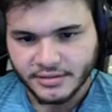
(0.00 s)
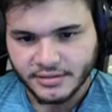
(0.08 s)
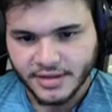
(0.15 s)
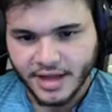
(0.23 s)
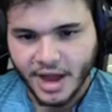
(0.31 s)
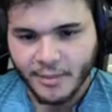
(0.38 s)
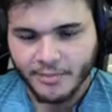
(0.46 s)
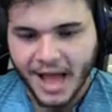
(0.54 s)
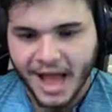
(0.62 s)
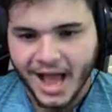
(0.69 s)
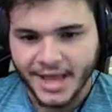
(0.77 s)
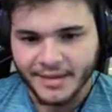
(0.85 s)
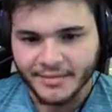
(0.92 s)
oh,
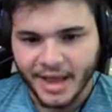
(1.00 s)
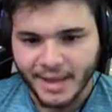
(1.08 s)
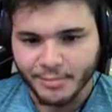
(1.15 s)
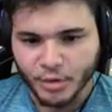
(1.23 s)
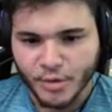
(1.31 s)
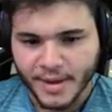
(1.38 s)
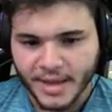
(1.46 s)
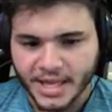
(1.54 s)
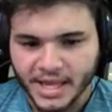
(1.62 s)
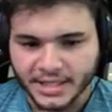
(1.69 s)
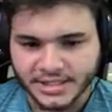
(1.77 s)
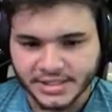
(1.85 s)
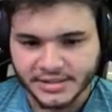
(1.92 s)
I, I broke my
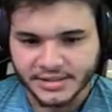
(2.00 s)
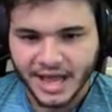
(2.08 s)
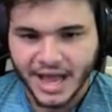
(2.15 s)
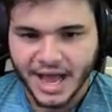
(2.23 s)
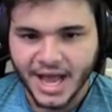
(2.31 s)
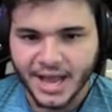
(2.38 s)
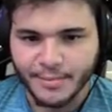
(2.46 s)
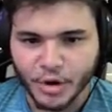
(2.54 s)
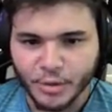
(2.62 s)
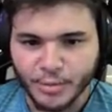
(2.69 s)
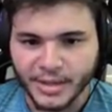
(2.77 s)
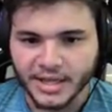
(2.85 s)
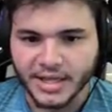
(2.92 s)
legs. I
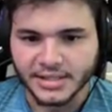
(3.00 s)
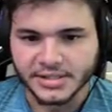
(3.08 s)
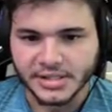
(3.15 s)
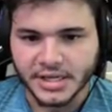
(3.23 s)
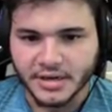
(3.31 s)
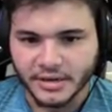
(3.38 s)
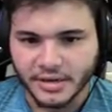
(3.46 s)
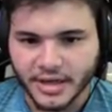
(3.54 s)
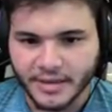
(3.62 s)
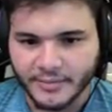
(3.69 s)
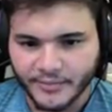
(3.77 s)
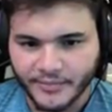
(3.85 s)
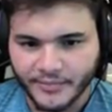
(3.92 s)
broke my legs.
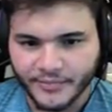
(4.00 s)
Okay.